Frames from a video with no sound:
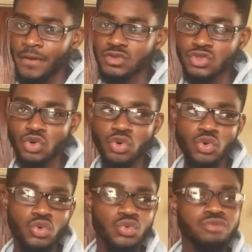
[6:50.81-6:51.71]

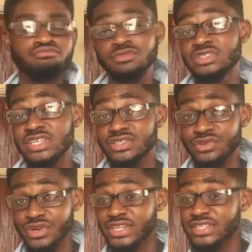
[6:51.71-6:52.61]
So just
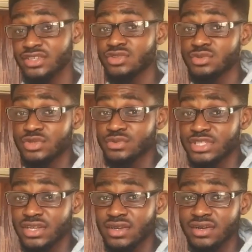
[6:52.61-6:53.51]
create a YouTube
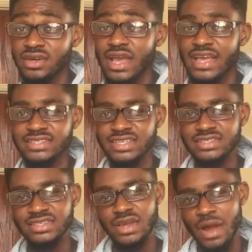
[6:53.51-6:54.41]
channel and
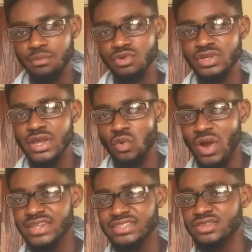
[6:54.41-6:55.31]
just upload the
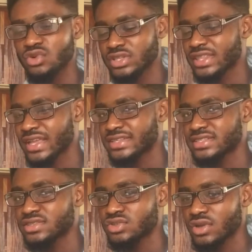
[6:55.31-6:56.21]
quality
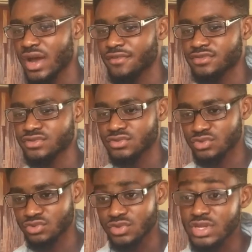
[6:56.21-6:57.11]
content you have to
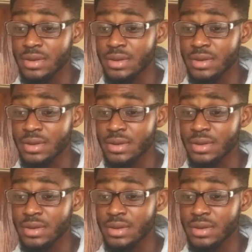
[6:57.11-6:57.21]
do.